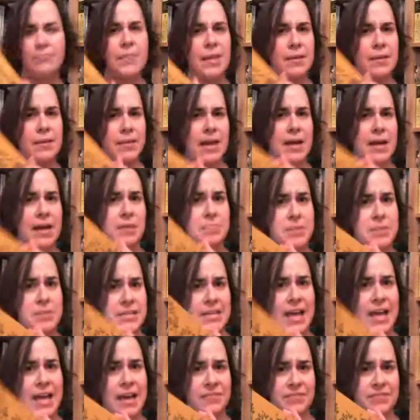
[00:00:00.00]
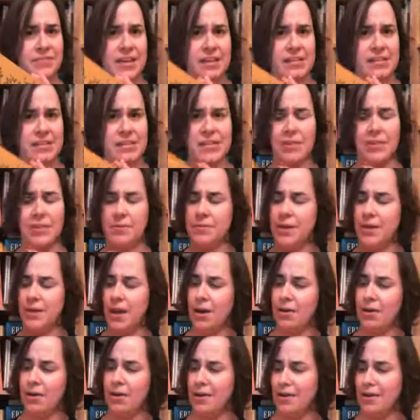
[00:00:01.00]
they're a bit heavy, so
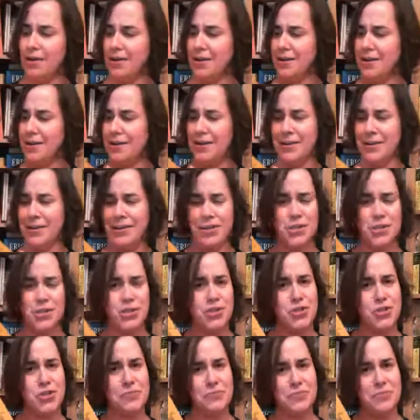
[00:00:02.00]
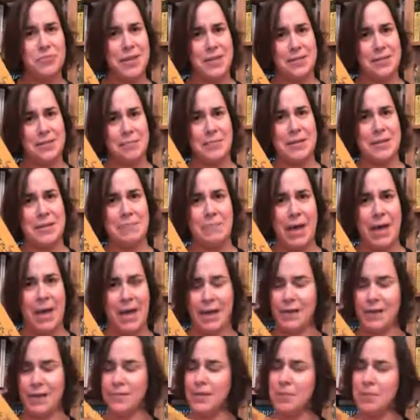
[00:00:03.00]
you shouldn't read them in
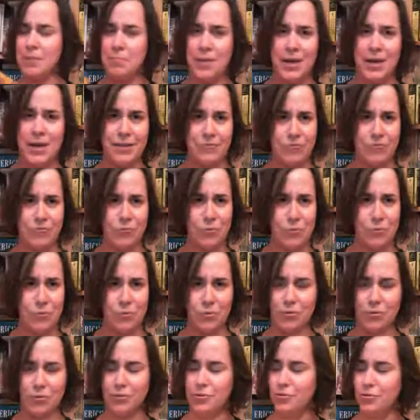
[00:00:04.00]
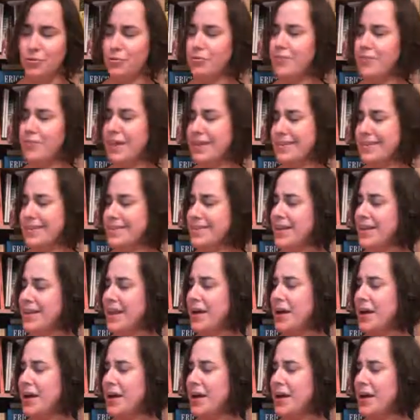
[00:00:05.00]
bed. They might fall on your face.